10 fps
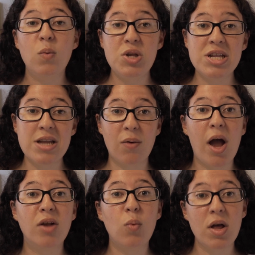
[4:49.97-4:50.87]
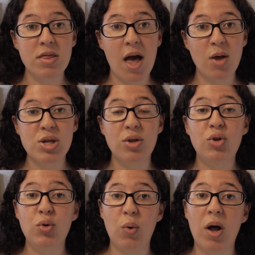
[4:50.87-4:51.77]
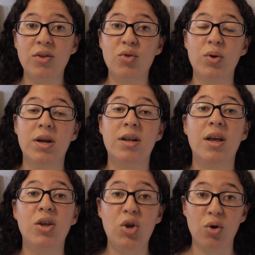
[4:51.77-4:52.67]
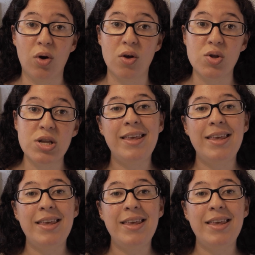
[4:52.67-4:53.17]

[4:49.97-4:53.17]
which is around 1,200 euros.